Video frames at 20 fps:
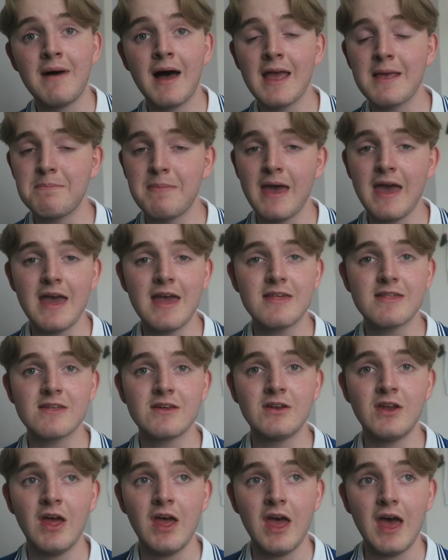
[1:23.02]
Matty
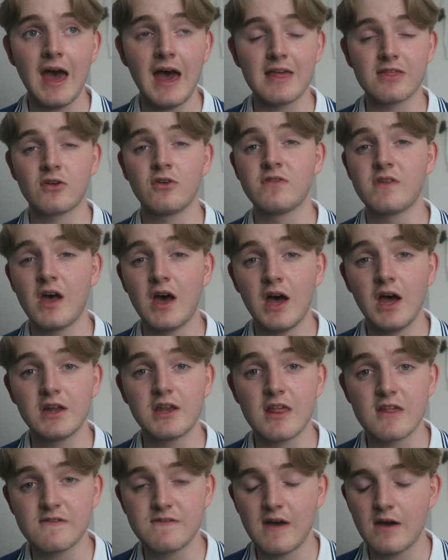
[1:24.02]
Pearson has gone to
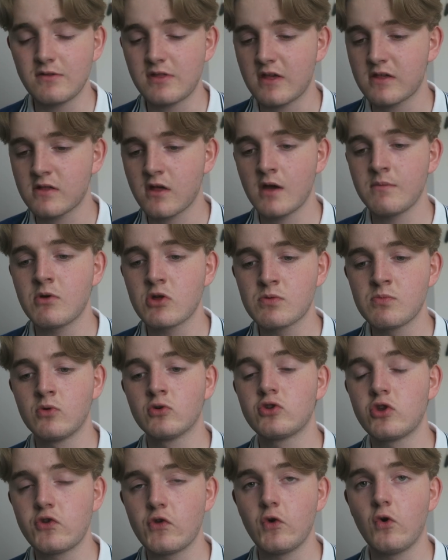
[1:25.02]
Huddersfield. There's so much
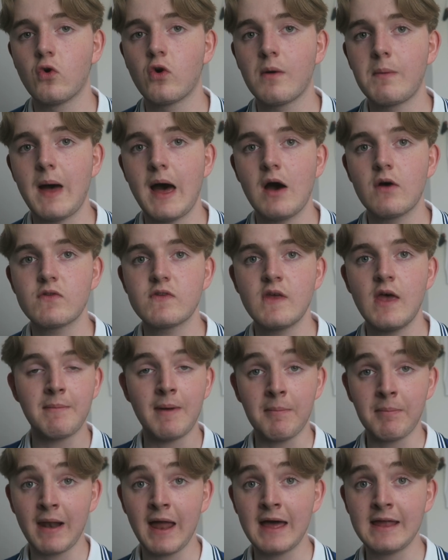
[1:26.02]
more to talk about, but
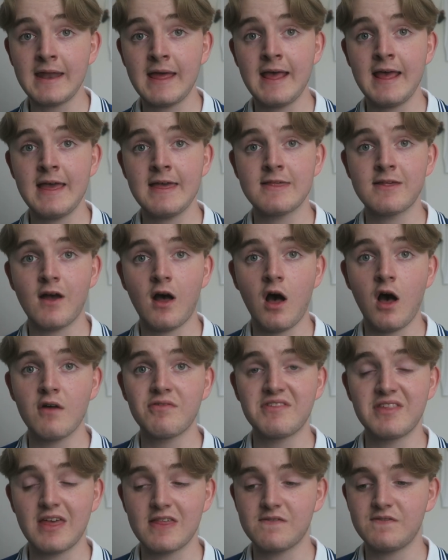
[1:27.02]
my plan is
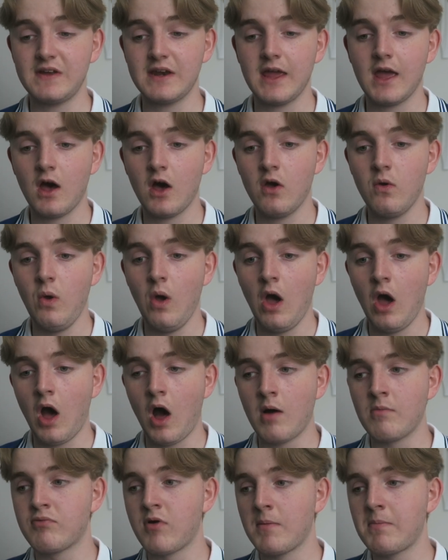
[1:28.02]
after this video,
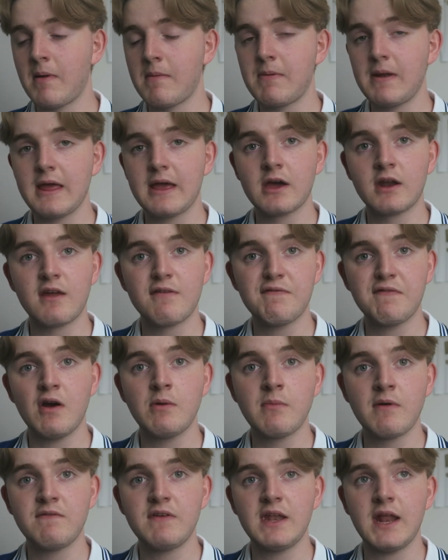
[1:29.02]
I'm probably going to
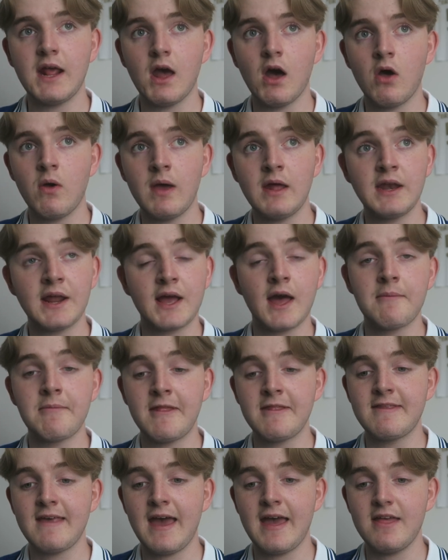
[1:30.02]
film a video in the
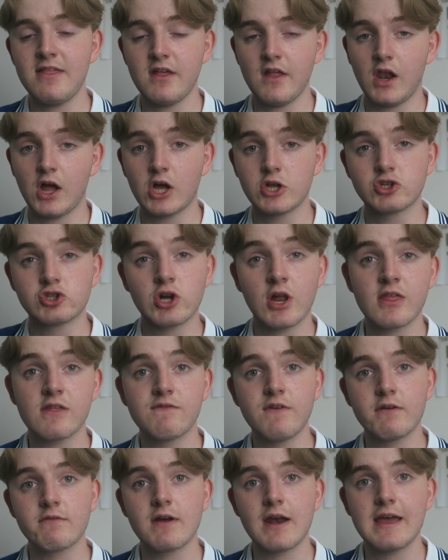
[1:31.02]
coming days, like a
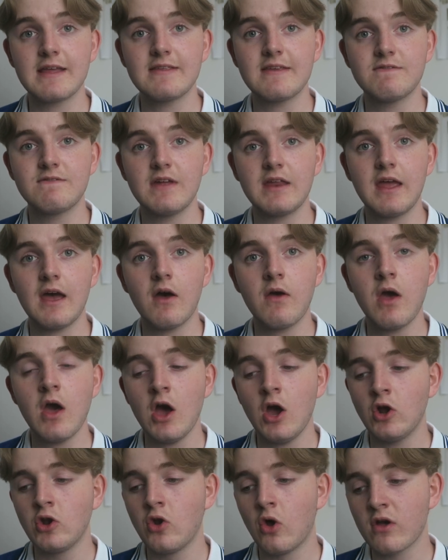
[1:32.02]
transfer related video,
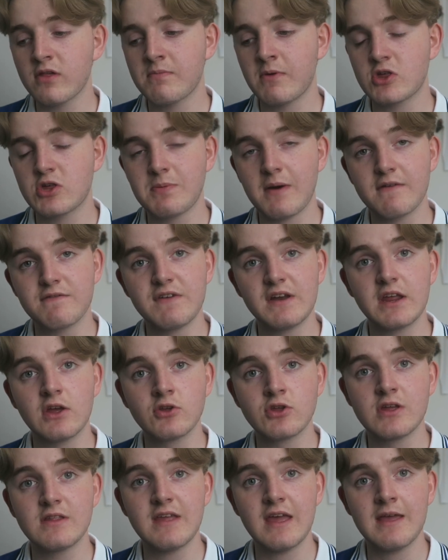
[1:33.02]
not as much much about Freddie
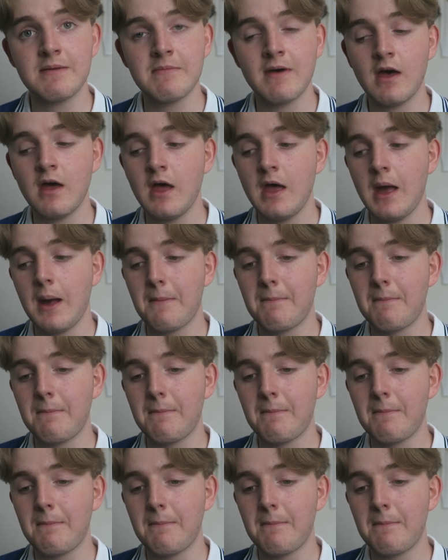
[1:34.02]
Onyedinma,